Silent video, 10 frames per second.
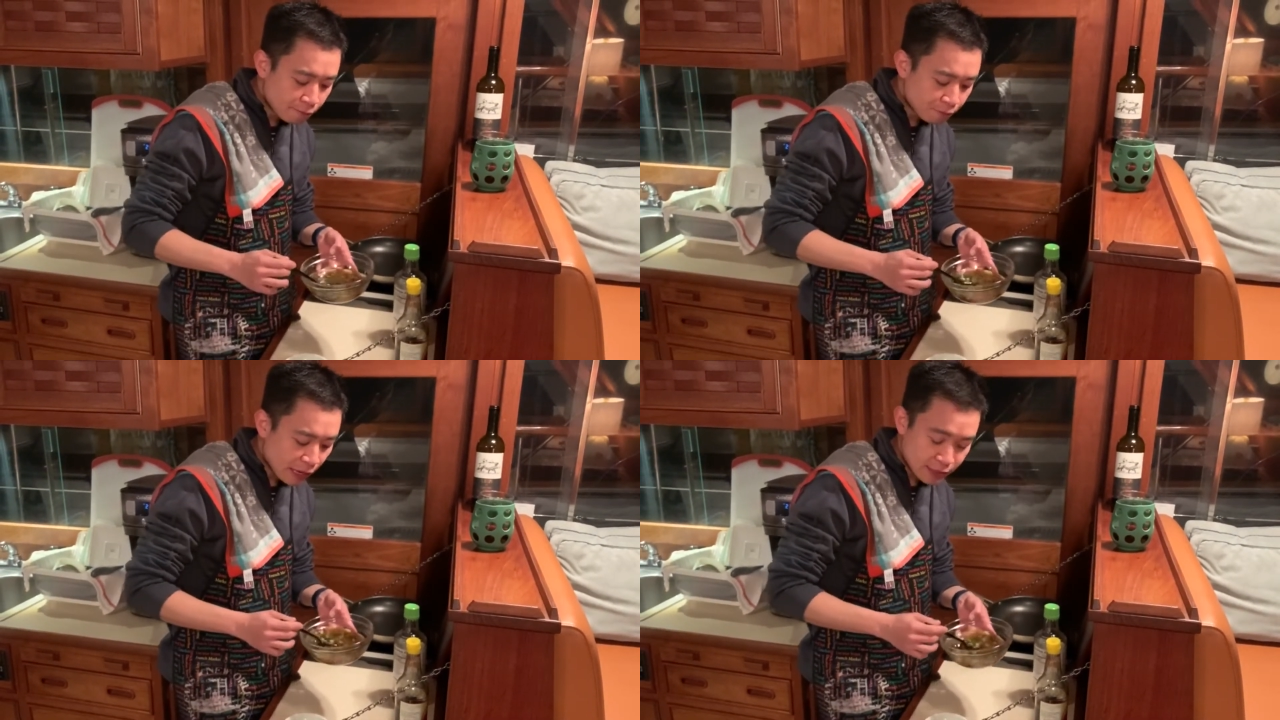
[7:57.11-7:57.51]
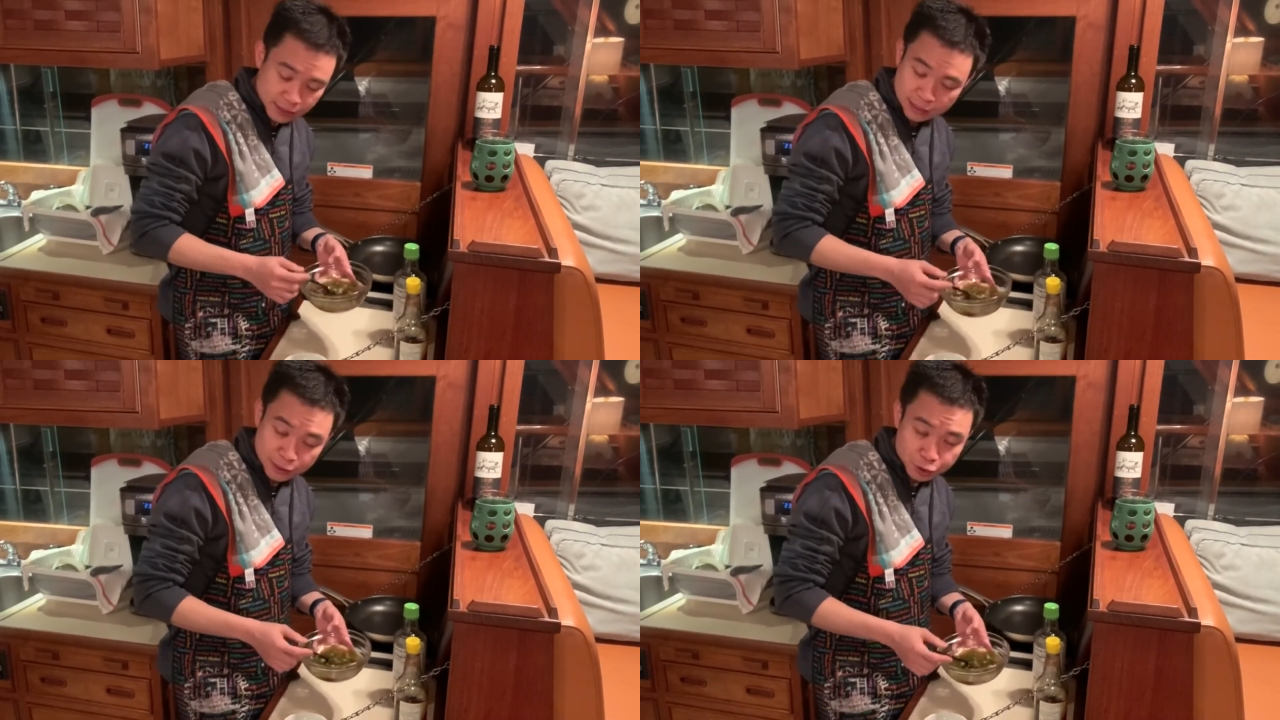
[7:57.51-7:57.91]
That's
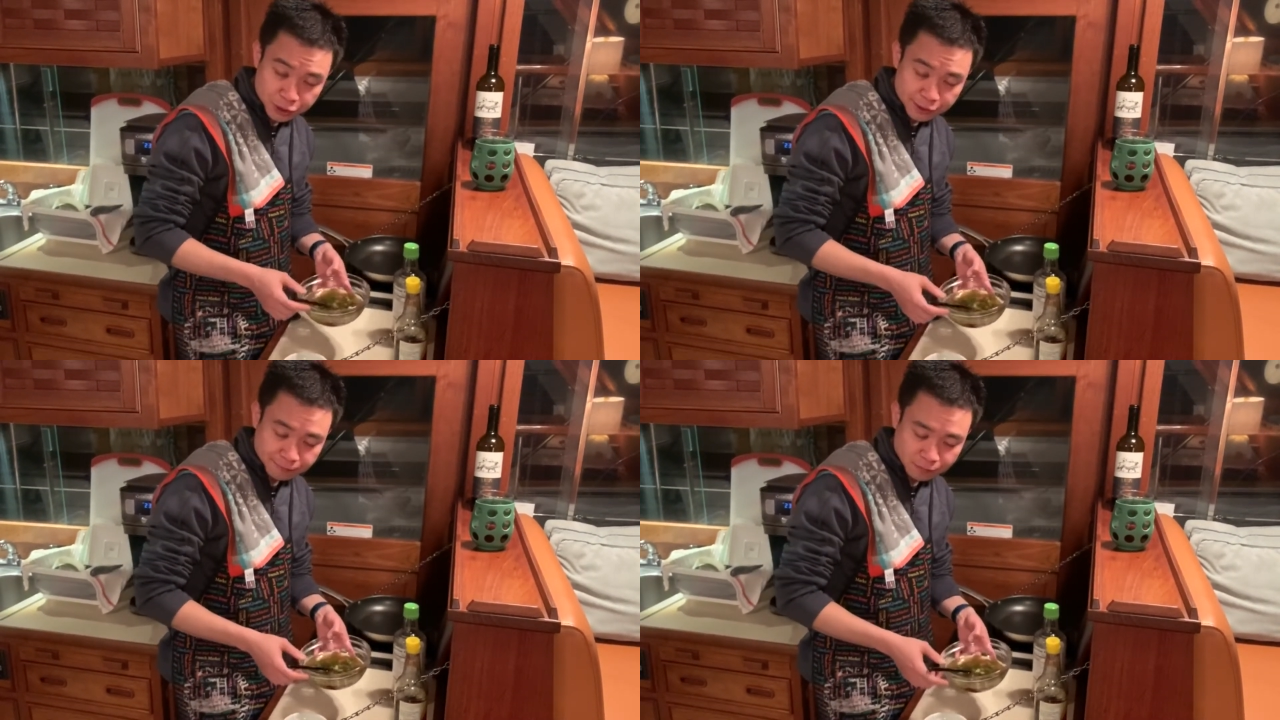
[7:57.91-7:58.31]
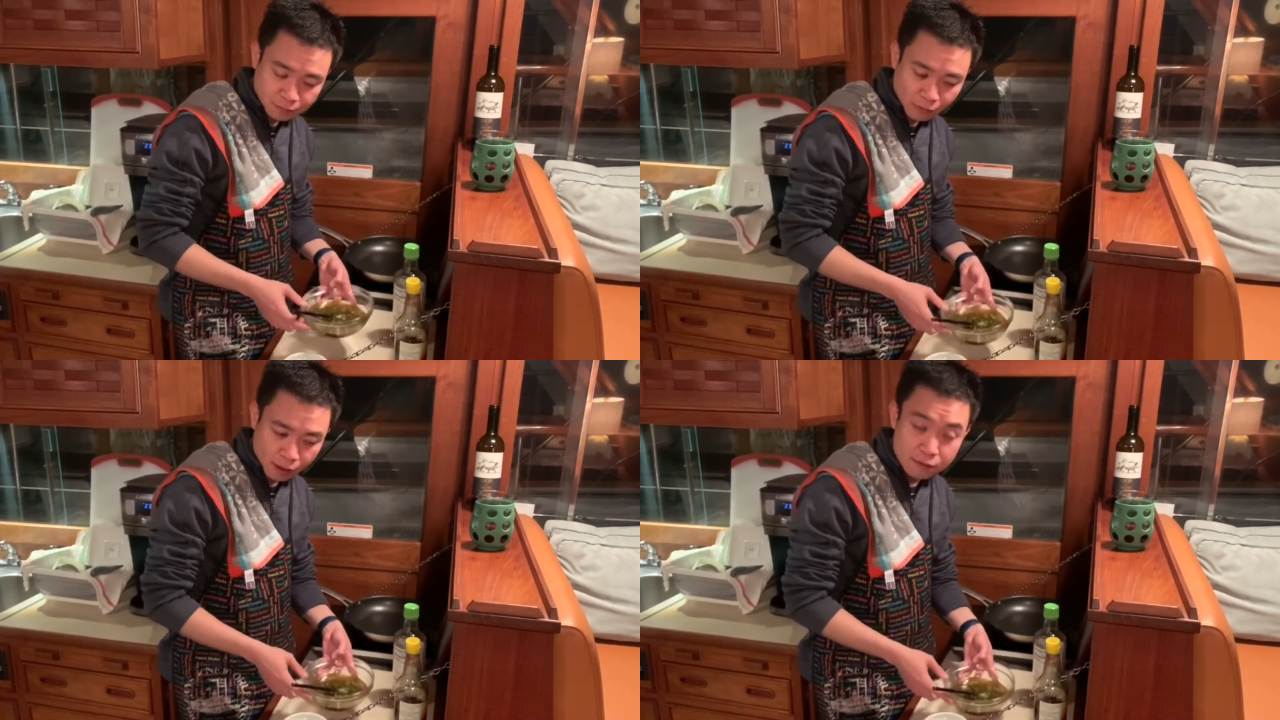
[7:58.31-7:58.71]
delicious.
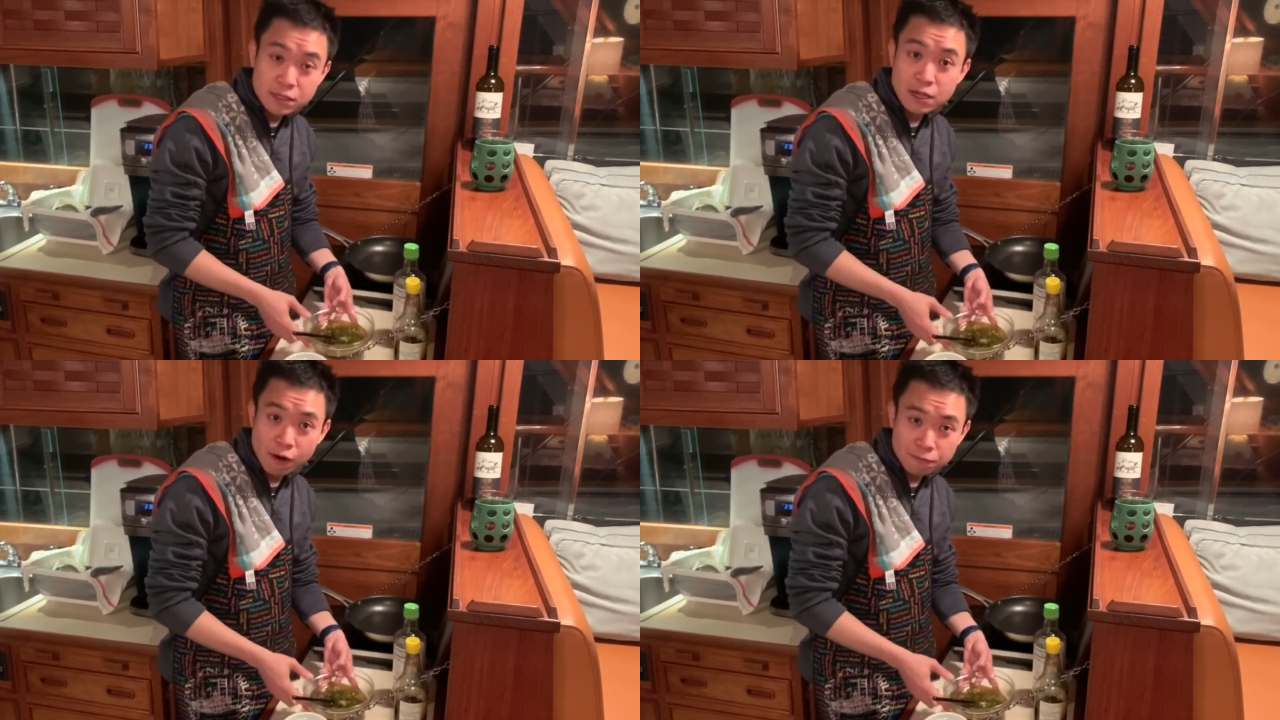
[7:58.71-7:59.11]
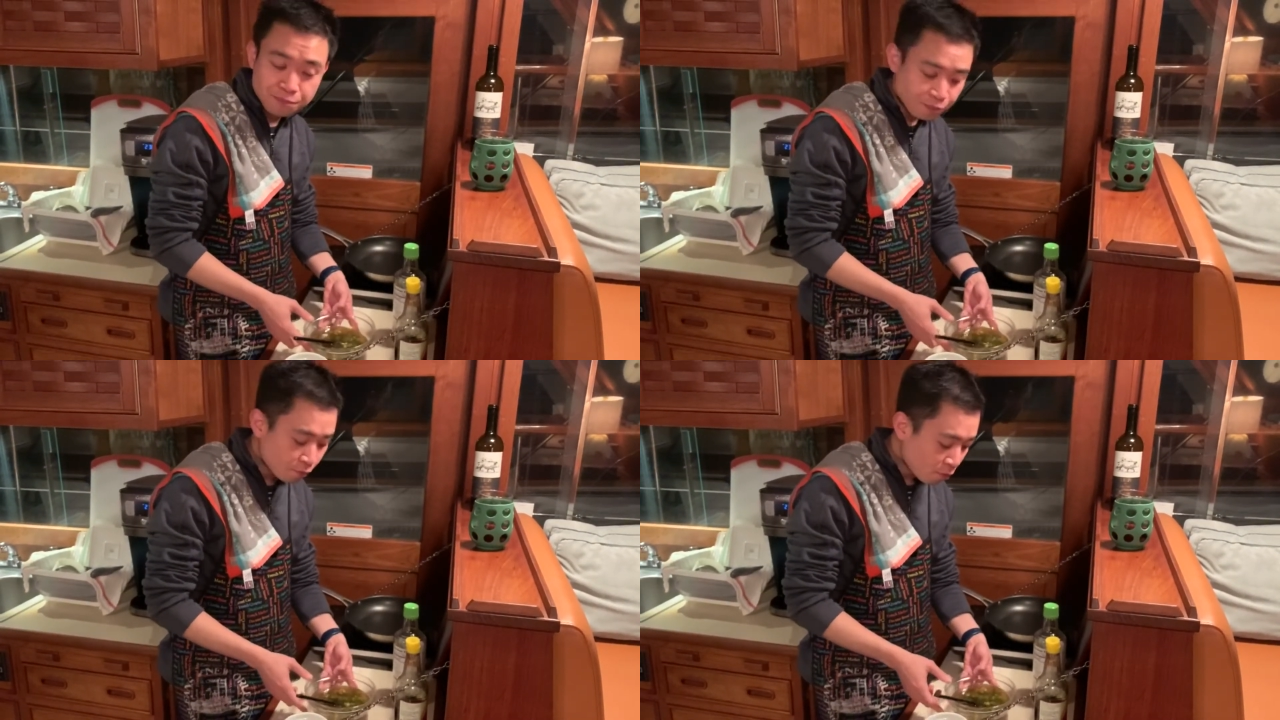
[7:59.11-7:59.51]
So
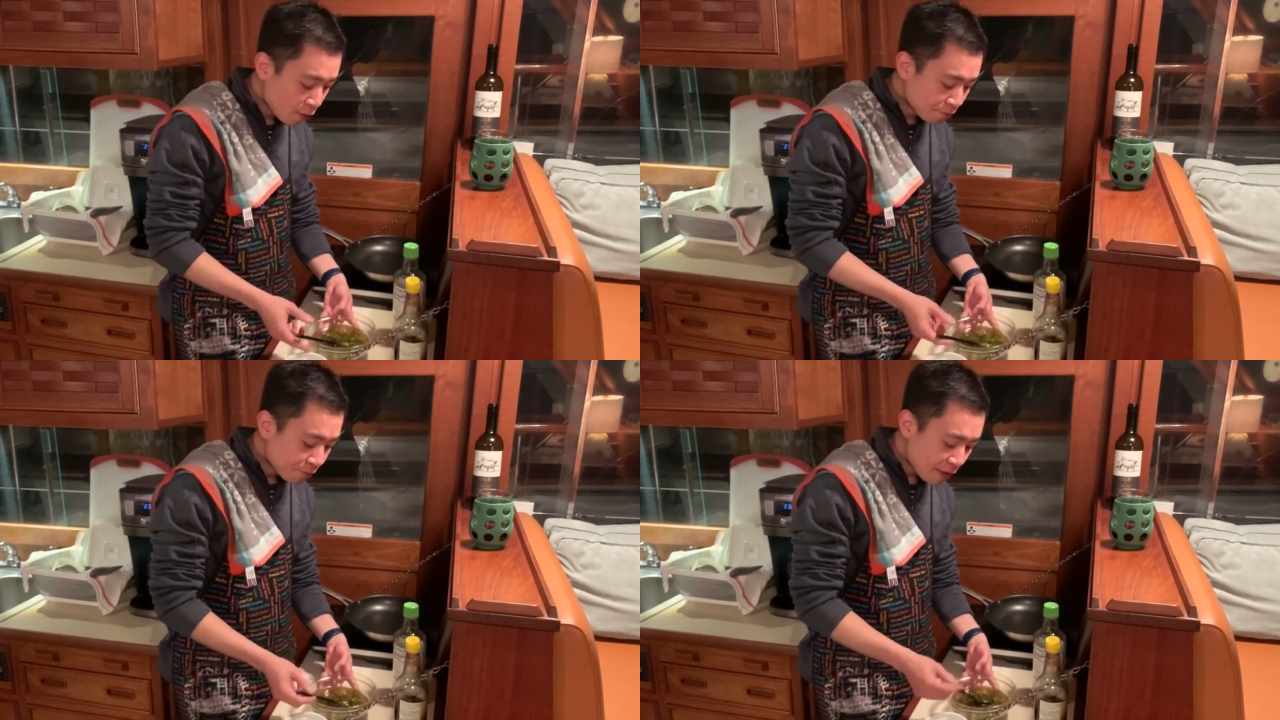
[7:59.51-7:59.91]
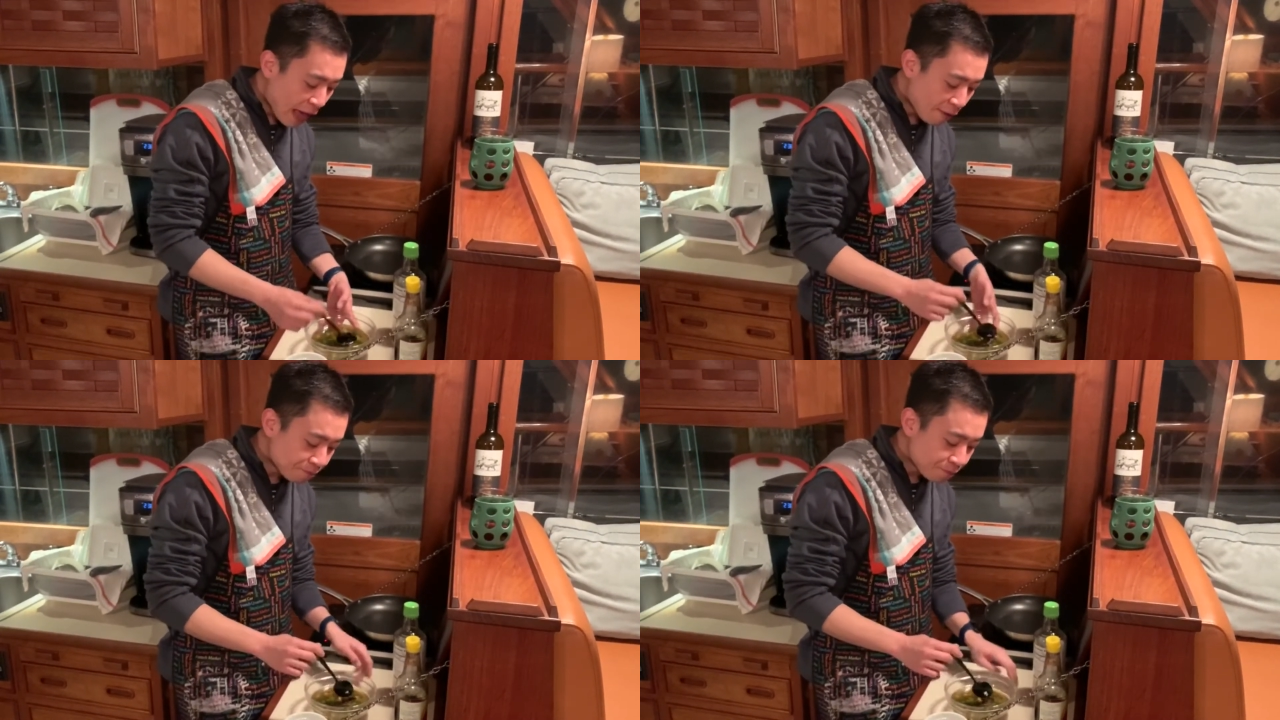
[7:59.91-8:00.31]
yeah.